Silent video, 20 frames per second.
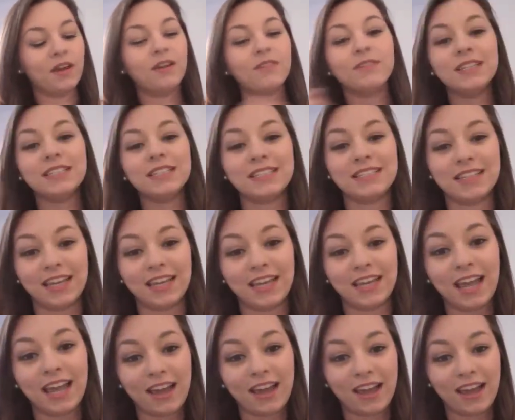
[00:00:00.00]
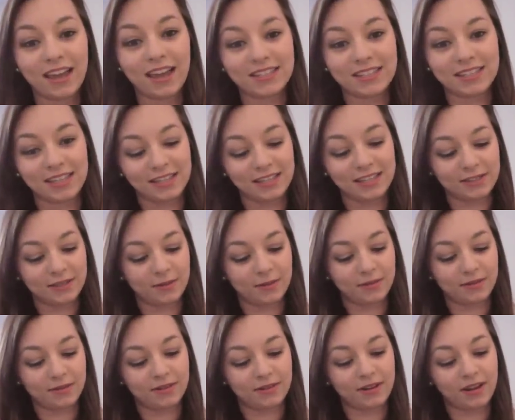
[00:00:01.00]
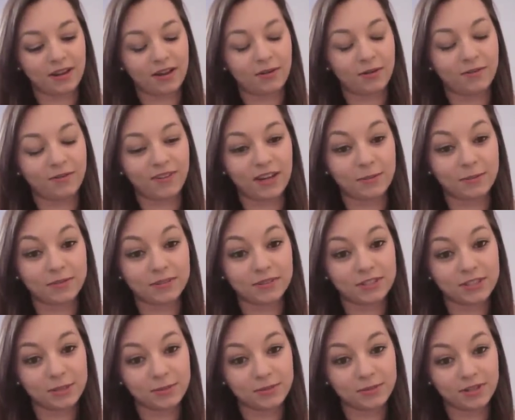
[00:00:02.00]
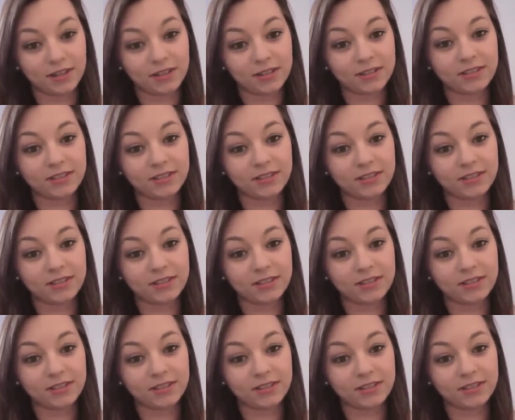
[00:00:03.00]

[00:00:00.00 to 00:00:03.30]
recently, Essie's now available on Superdrug.